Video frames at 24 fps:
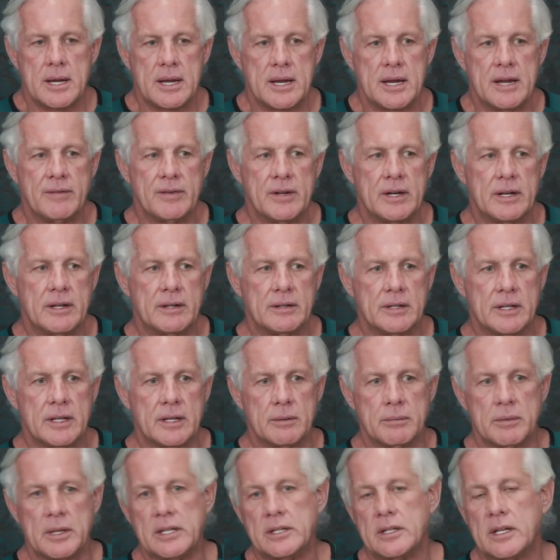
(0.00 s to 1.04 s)
even
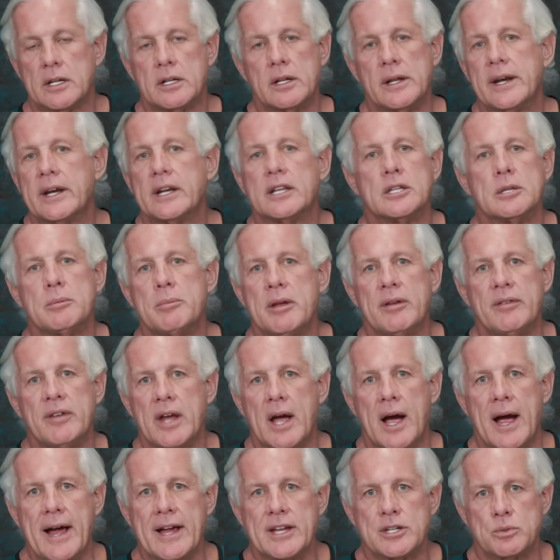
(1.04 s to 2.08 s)
in the clinic in the
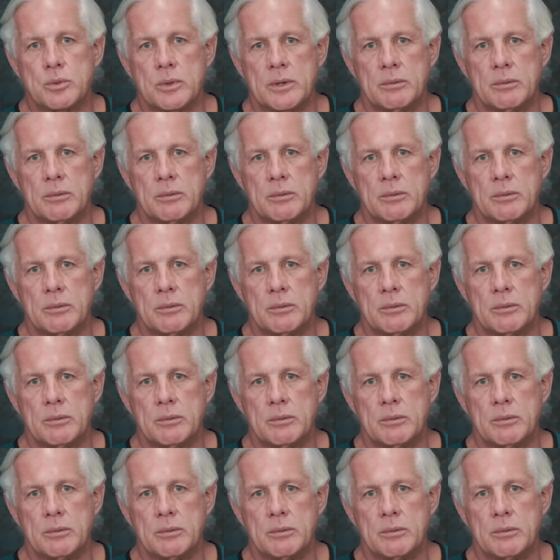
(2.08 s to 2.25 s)
BVIs,